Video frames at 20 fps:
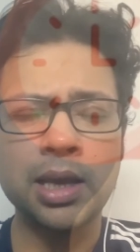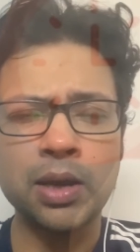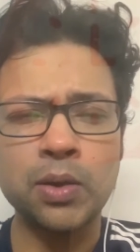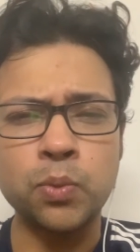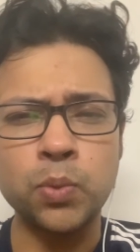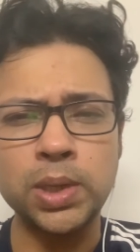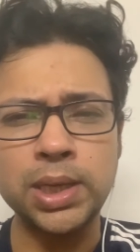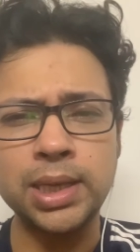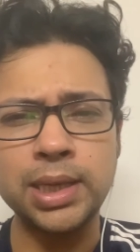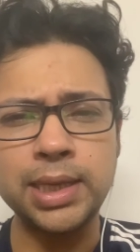
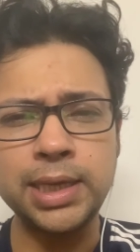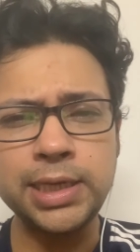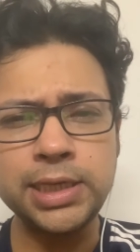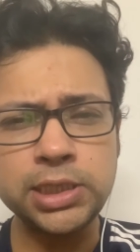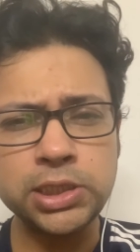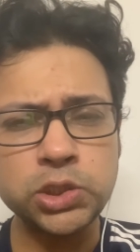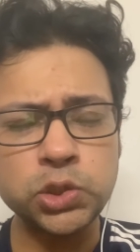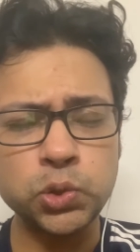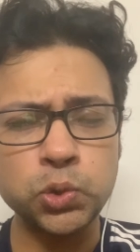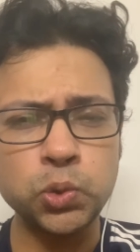will lead
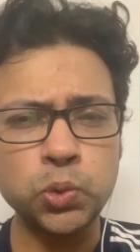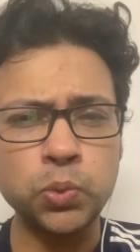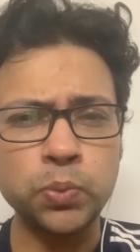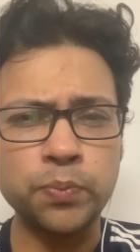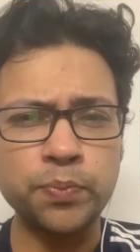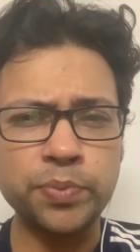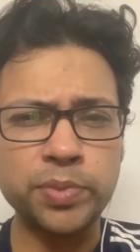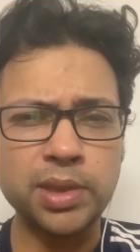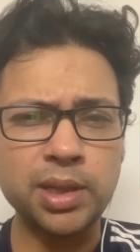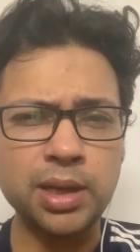to
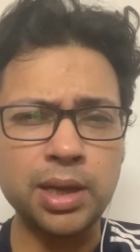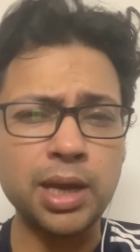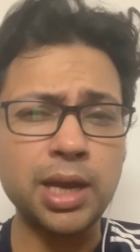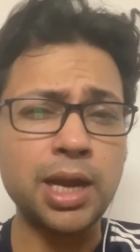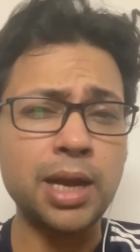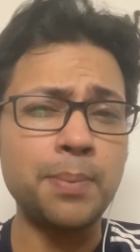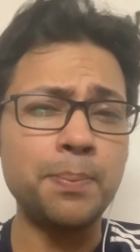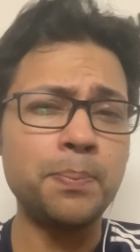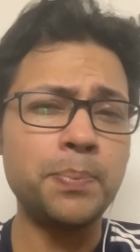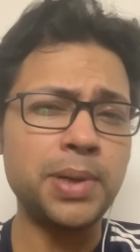a
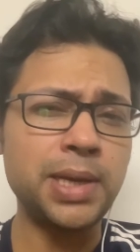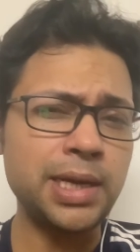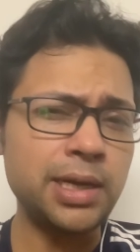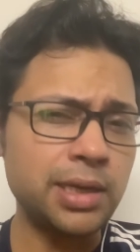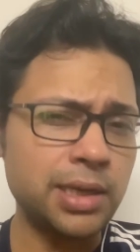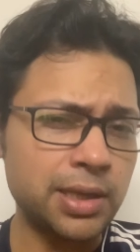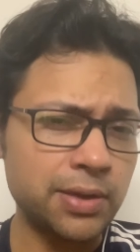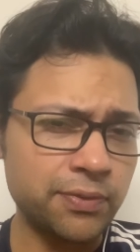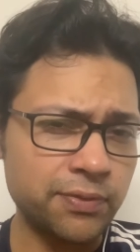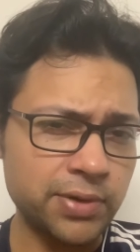complete
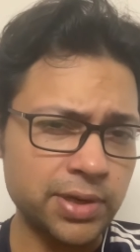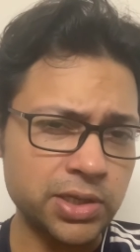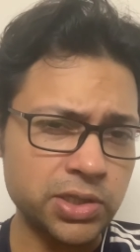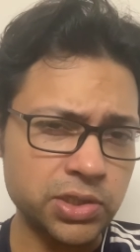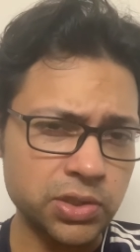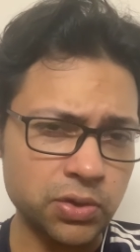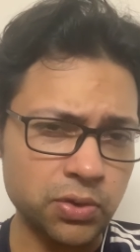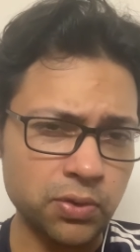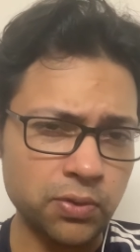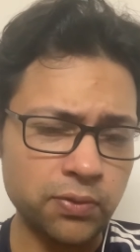
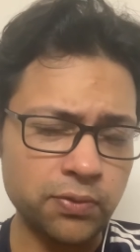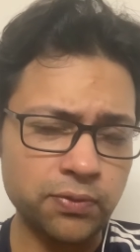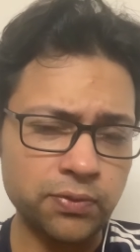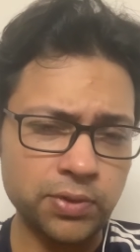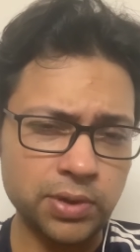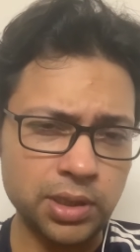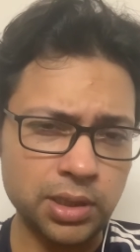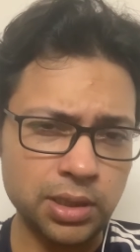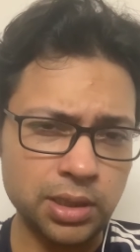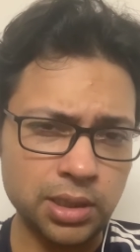definition of
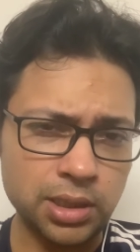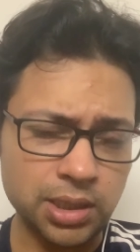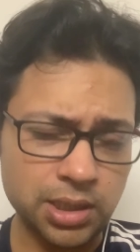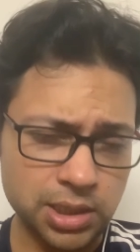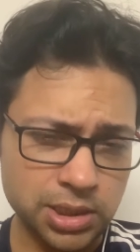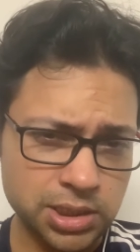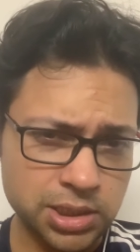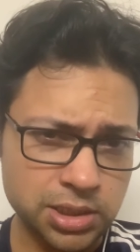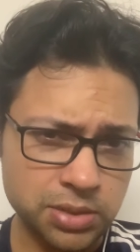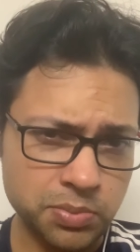uh,
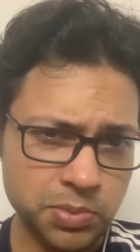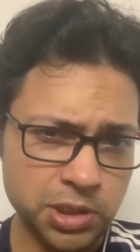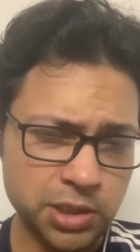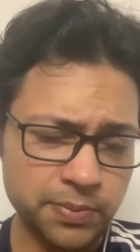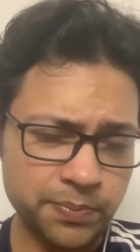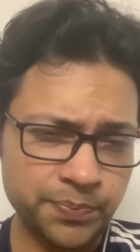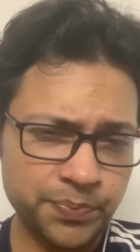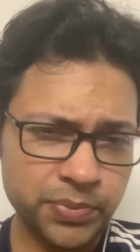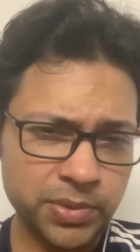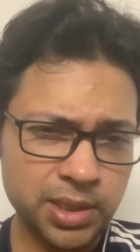customer,
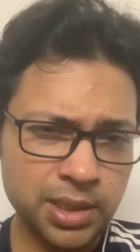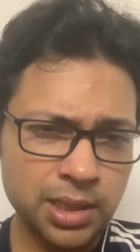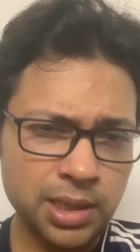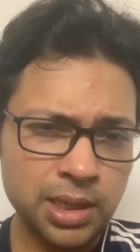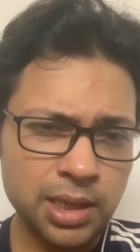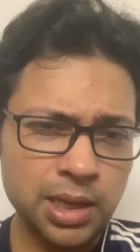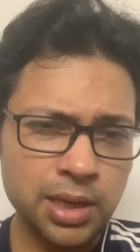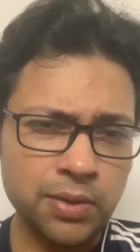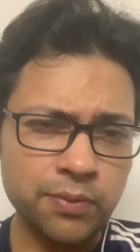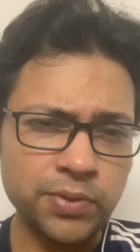
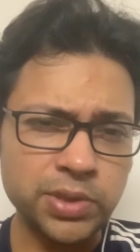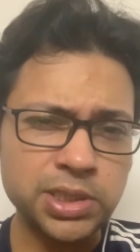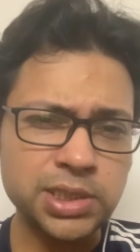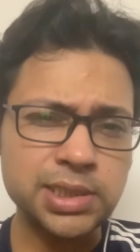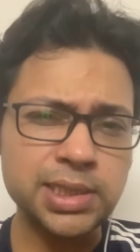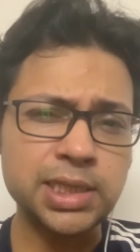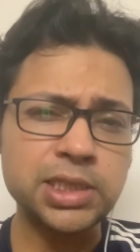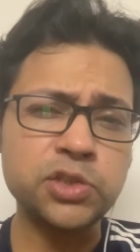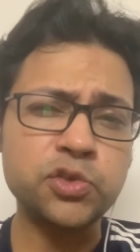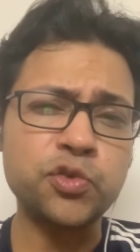which is
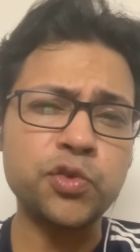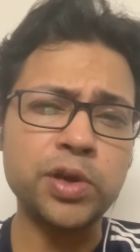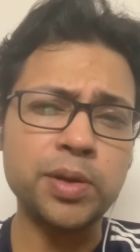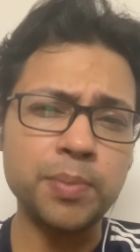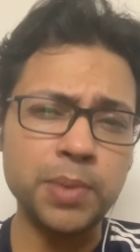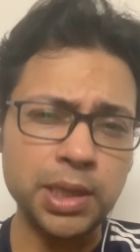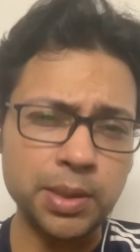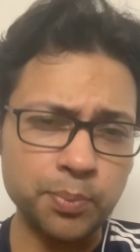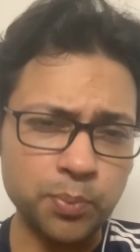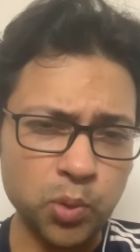
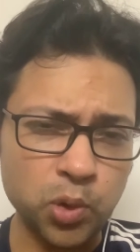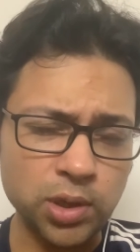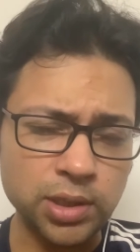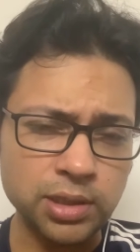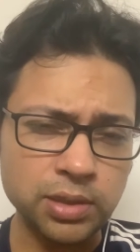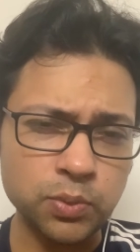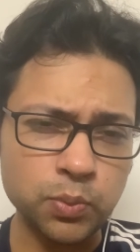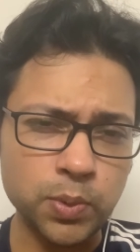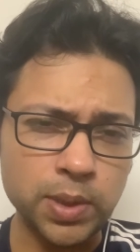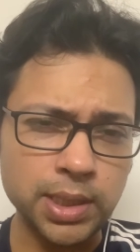extremely
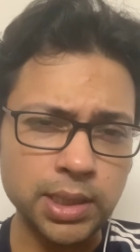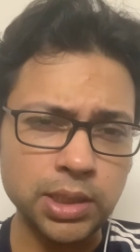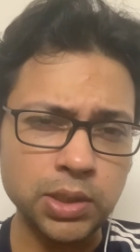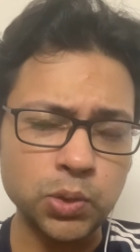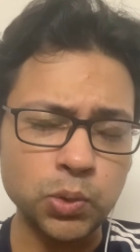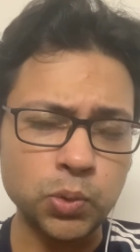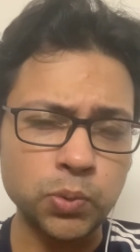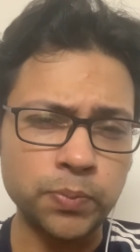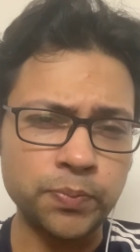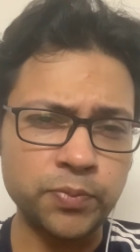important when
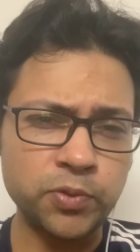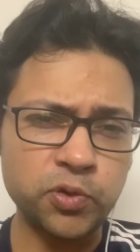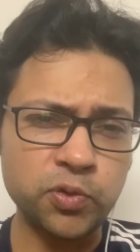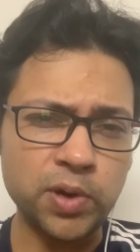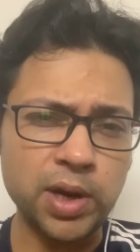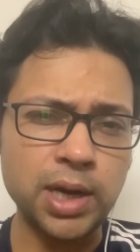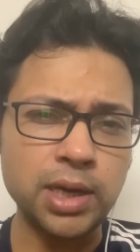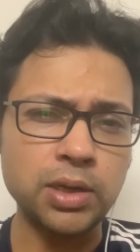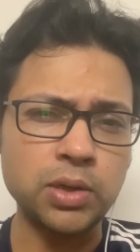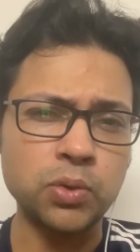you
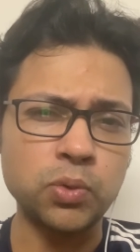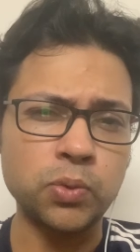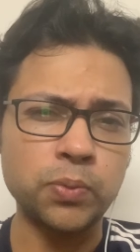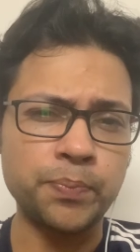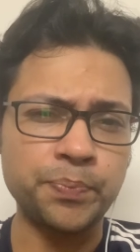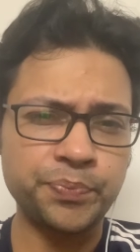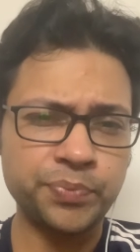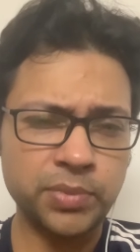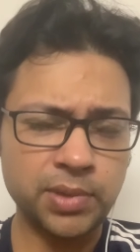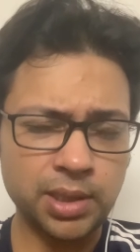try to
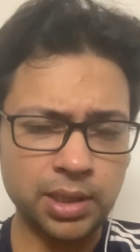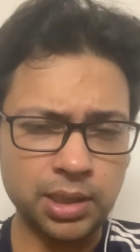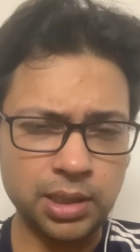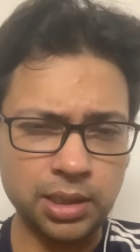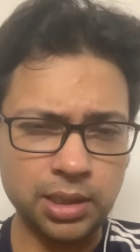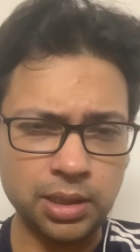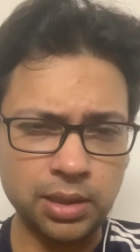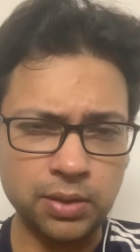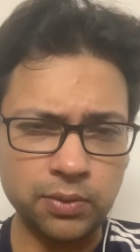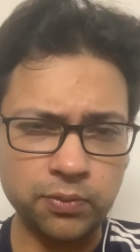
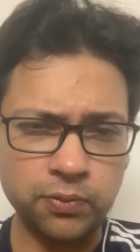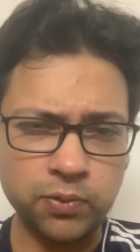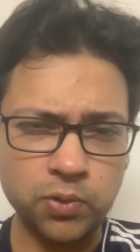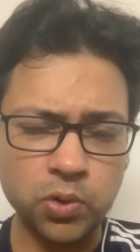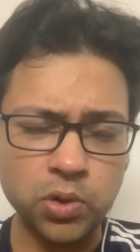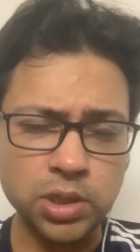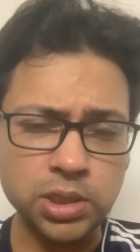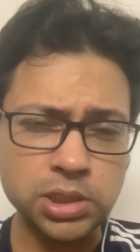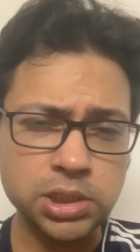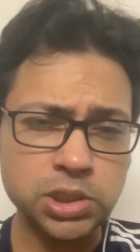uh,
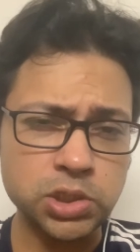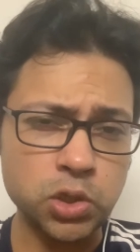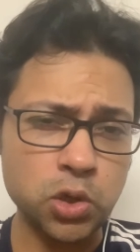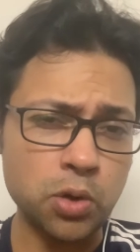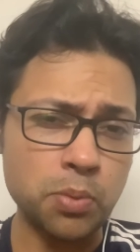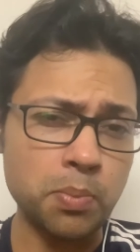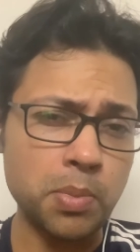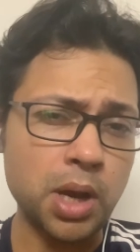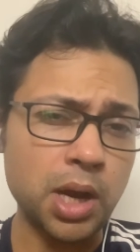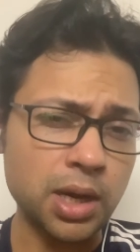focus your
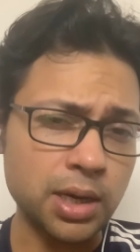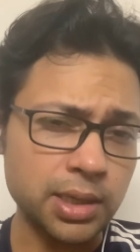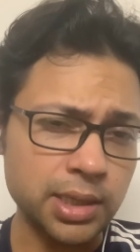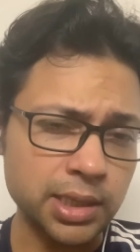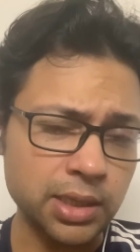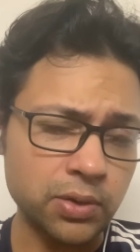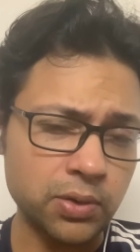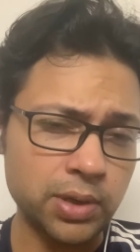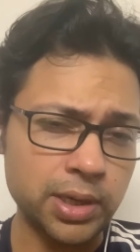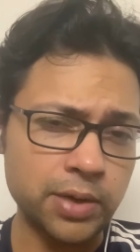marketing
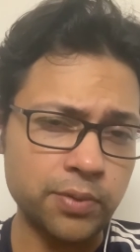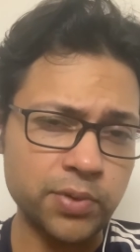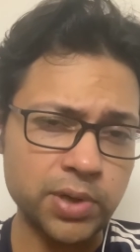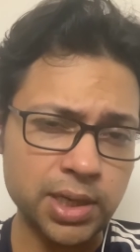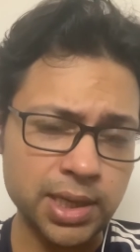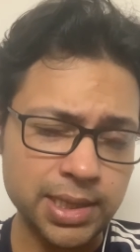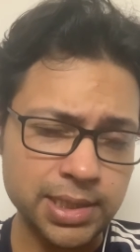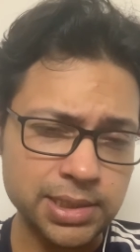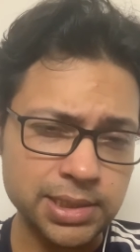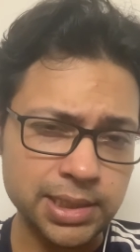or
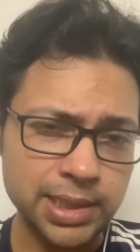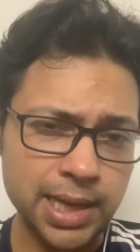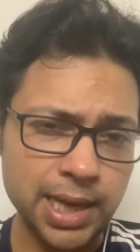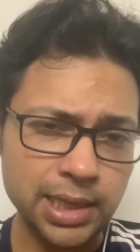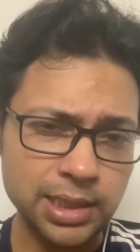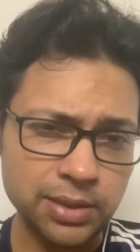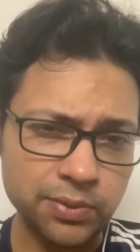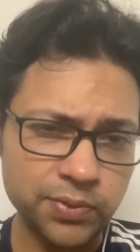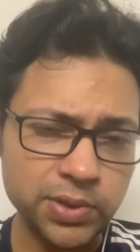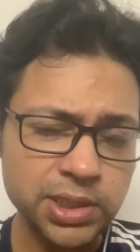advertising
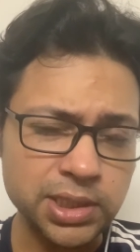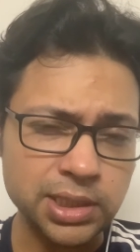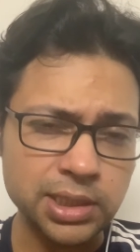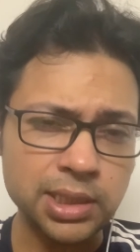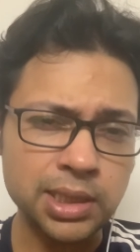activity.